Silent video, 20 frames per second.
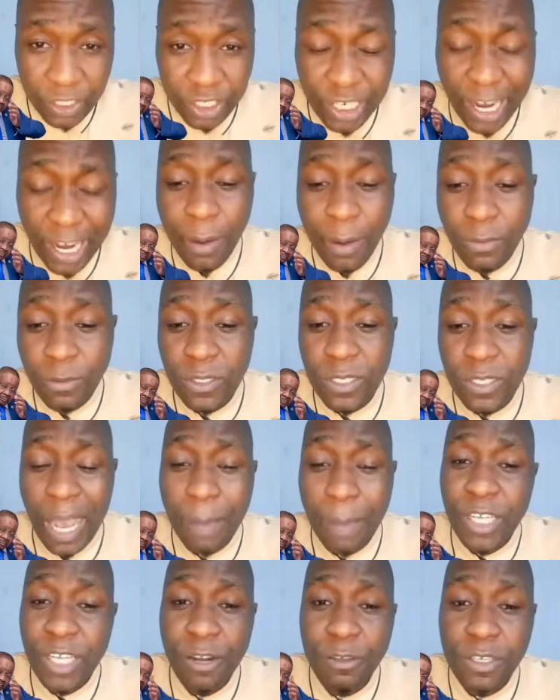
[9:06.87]
I'm
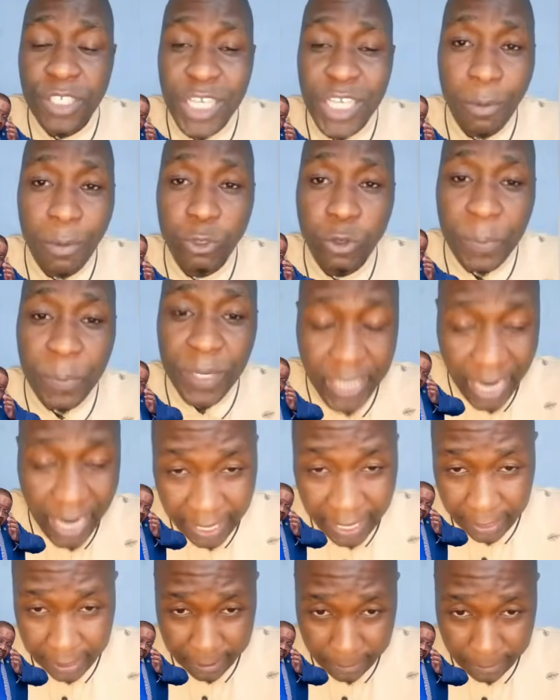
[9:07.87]
telling you, charms will be dying.